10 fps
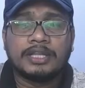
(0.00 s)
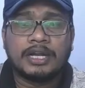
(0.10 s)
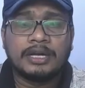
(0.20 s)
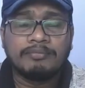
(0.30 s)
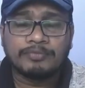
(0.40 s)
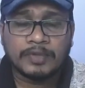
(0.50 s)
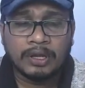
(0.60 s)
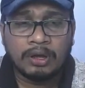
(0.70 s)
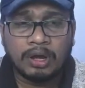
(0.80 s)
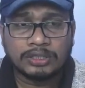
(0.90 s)
there are
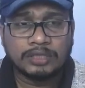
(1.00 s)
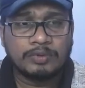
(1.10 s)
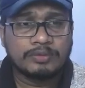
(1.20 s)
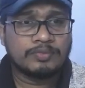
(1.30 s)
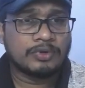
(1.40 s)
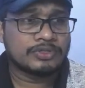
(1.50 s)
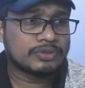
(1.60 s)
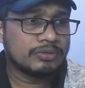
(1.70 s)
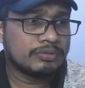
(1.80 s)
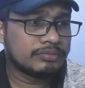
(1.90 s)
Other verb
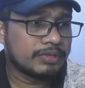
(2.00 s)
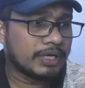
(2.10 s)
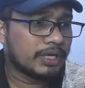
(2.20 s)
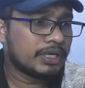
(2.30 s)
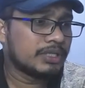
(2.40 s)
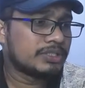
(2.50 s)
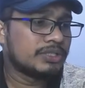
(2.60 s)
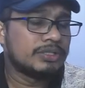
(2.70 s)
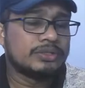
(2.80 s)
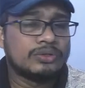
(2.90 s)
also in English,
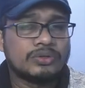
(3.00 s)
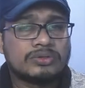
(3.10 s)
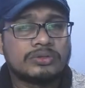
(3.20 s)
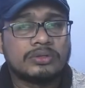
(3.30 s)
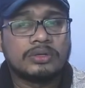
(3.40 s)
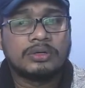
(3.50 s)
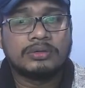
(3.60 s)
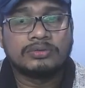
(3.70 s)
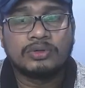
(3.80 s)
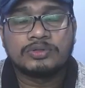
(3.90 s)
those
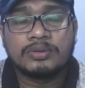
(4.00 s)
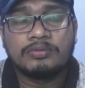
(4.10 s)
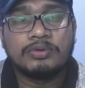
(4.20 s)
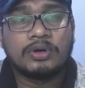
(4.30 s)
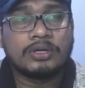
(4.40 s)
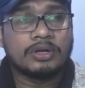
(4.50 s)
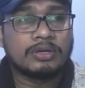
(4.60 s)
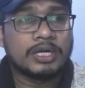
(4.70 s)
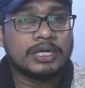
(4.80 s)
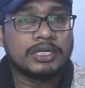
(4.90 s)
verb do not
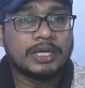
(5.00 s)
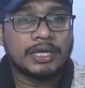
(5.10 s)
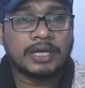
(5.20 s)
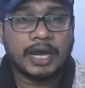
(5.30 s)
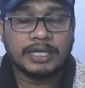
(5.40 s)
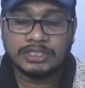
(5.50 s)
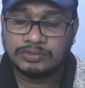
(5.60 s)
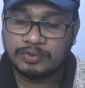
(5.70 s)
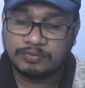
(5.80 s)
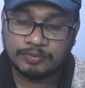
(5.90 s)
ordinarily take
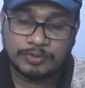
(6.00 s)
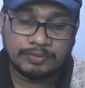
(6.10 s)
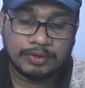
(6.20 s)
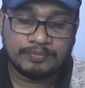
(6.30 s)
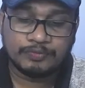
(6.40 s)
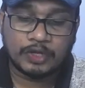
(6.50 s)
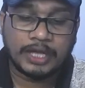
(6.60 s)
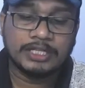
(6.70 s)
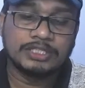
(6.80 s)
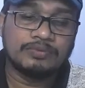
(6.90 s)
ing form of the verb,
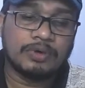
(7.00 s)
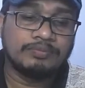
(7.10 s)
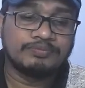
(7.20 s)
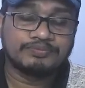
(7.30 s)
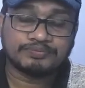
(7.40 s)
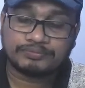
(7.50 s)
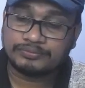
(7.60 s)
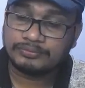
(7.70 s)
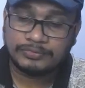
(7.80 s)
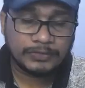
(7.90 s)
ing form
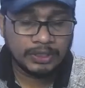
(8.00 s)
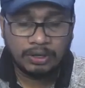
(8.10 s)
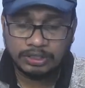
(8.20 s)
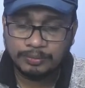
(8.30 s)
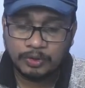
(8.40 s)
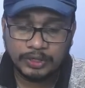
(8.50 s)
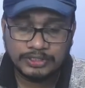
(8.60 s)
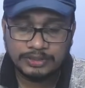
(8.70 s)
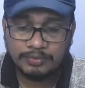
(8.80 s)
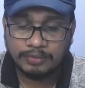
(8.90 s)
or the
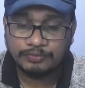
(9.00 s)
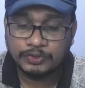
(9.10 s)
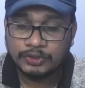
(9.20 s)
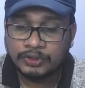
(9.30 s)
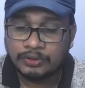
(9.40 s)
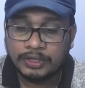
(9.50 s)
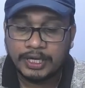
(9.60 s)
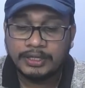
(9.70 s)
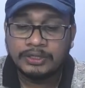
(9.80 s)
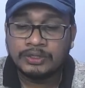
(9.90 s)
progressive form.
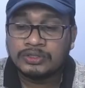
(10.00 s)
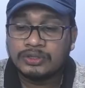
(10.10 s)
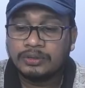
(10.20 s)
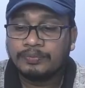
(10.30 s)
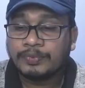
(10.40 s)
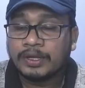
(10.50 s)
Okay, so